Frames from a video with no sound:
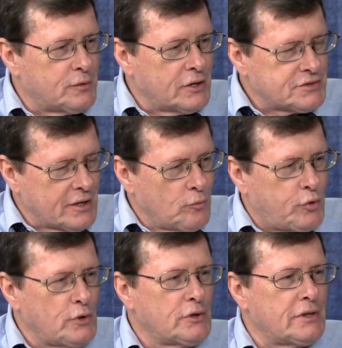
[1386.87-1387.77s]
the
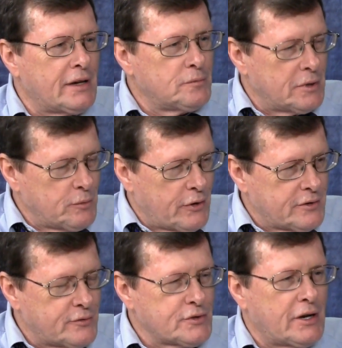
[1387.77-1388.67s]
temple and I'd been married
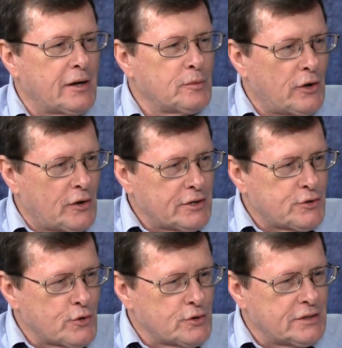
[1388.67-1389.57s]
for time and all
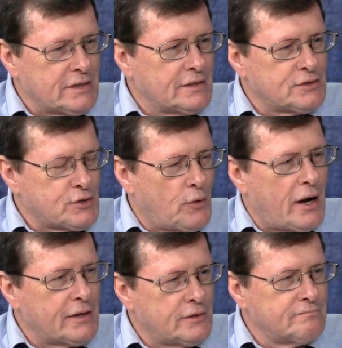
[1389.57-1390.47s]
eternity, and so
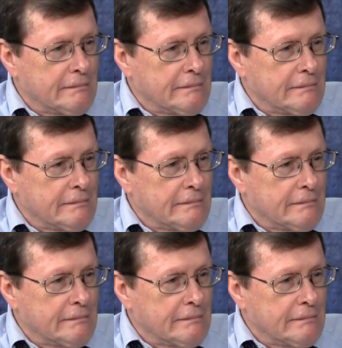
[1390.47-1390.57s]
I